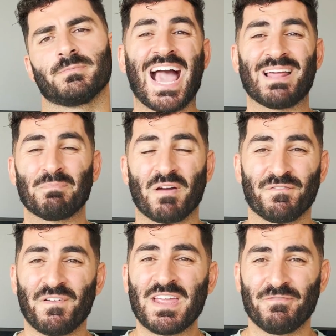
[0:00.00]
And my
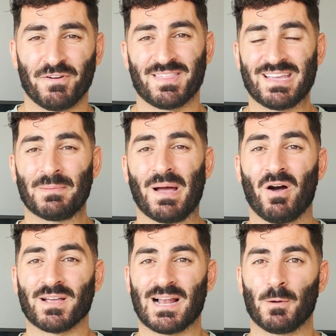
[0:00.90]
favorite thing about
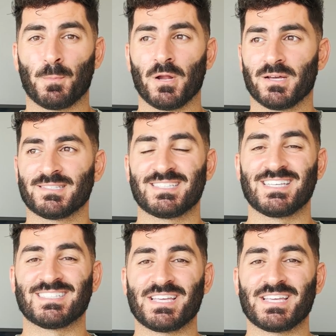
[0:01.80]
iCloud Plus is